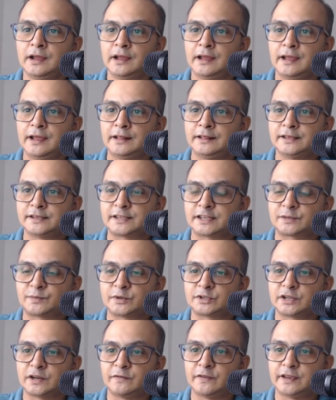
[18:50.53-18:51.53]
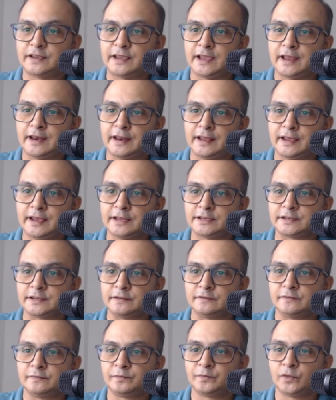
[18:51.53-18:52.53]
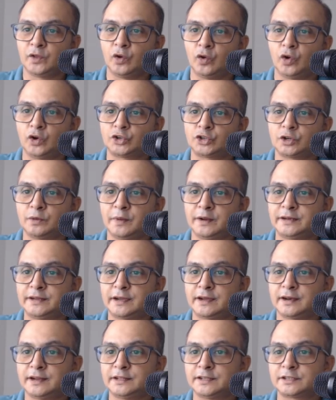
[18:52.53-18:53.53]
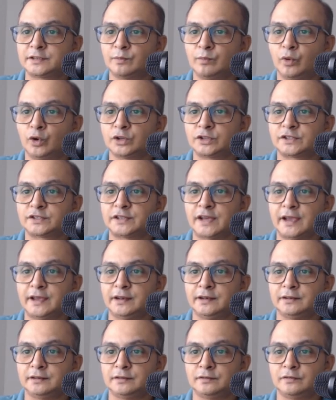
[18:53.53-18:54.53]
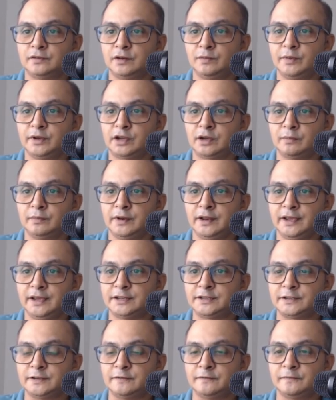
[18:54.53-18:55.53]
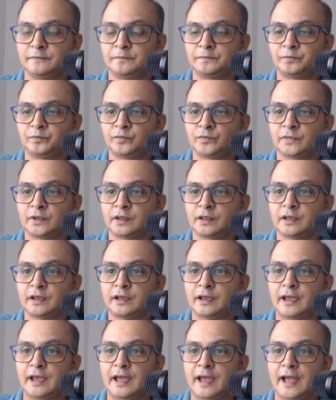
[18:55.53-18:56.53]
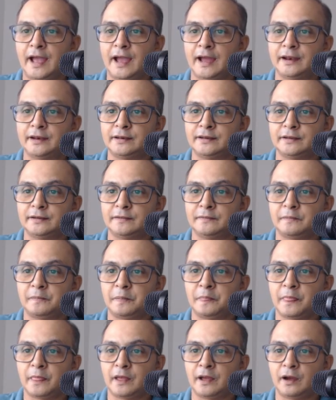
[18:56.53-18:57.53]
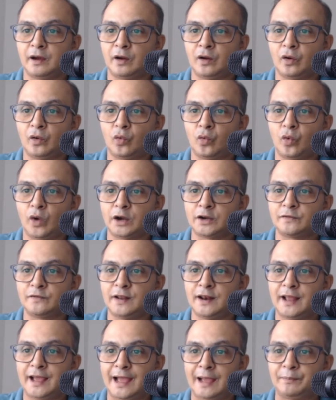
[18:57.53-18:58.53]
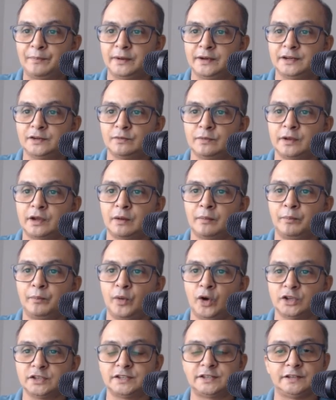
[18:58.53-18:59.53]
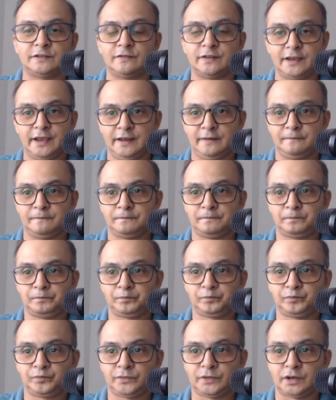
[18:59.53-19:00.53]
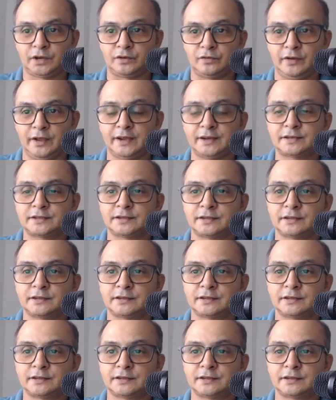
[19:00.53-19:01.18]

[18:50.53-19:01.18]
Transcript: if k negative, automatically this both sign will become negative, and what will happen, it will become positive again, correct?